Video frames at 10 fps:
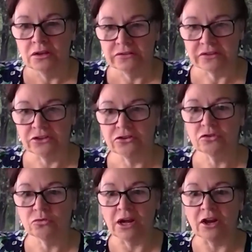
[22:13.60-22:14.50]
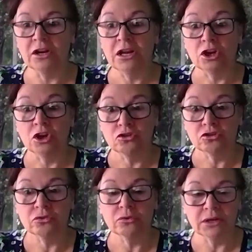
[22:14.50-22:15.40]
centered around
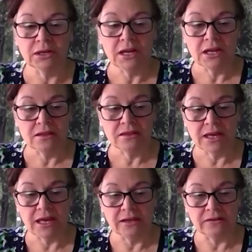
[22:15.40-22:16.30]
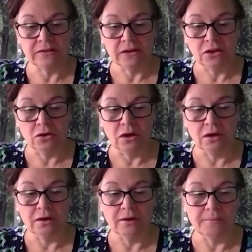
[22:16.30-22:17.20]
ensuring that
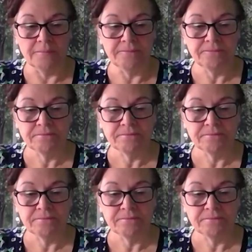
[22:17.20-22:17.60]
um,